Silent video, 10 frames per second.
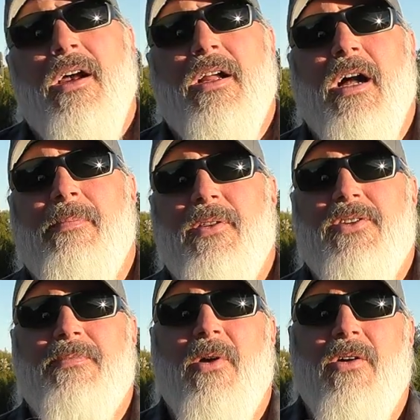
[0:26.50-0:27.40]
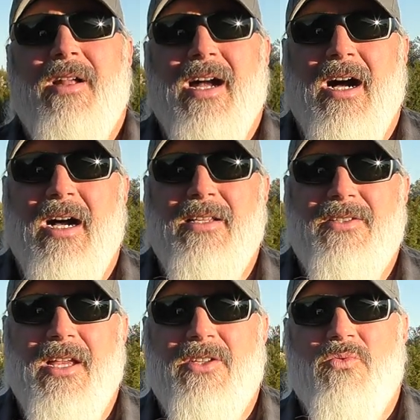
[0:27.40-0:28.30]
a couple of small
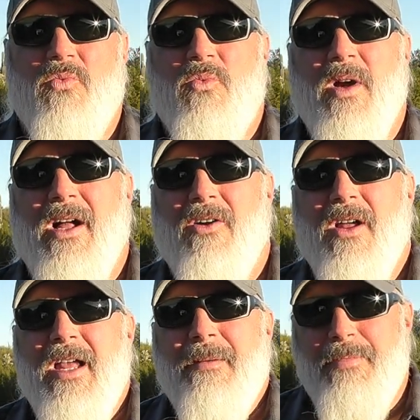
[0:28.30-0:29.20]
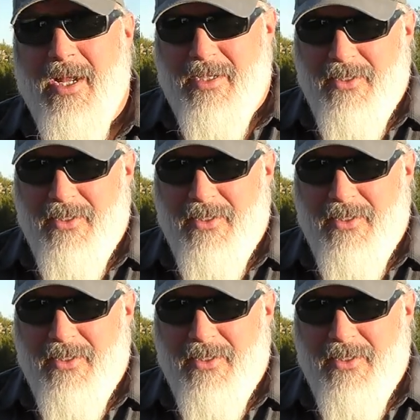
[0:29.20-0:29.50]
cons as well. But